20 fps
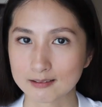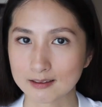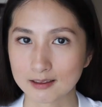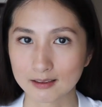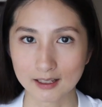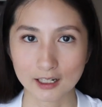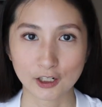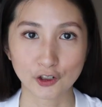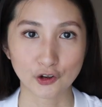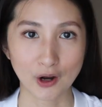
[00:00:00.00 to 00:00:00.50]
the
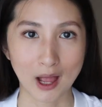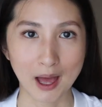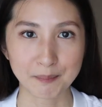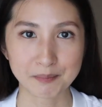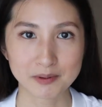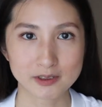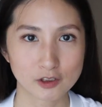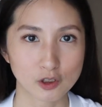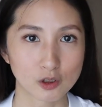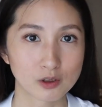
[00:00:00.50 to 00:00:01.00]
later
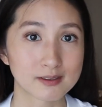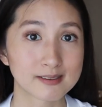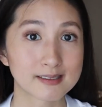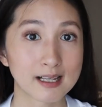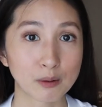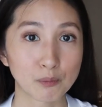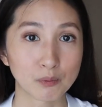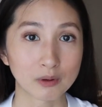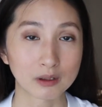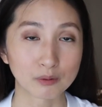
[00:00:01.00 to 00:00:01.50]
episodes,
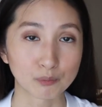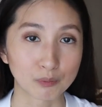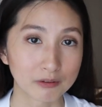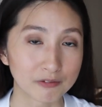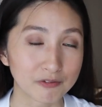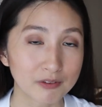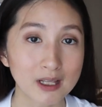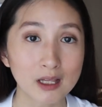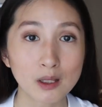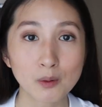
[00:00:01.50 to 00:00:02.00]
they will
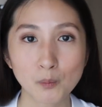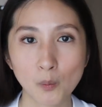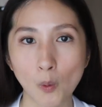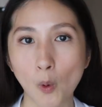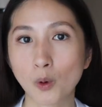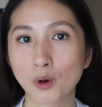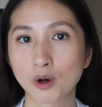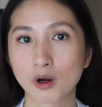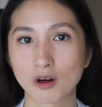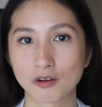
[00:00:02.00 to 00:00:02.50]
reveal
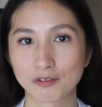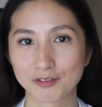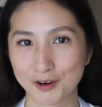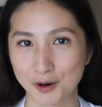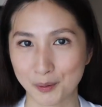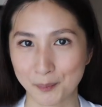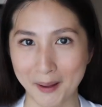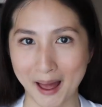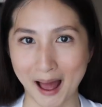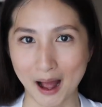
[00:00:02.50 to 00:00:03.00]
more of
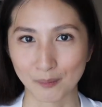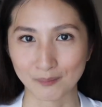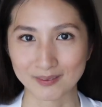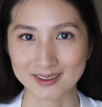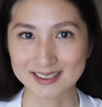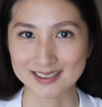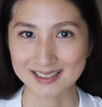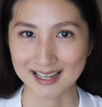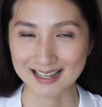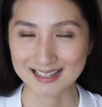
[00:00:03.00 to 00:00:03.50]
her
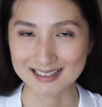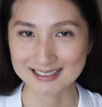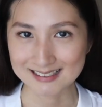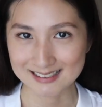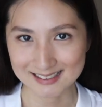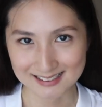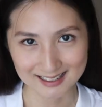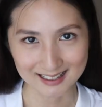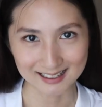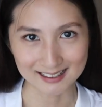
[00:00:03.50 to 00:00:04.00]
powers and
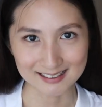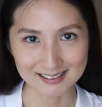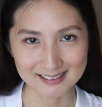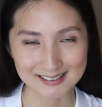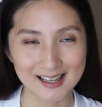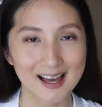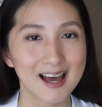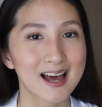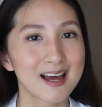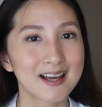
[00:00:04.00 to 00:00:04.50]
skills
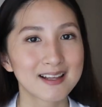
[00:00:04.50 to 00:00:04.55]
skills.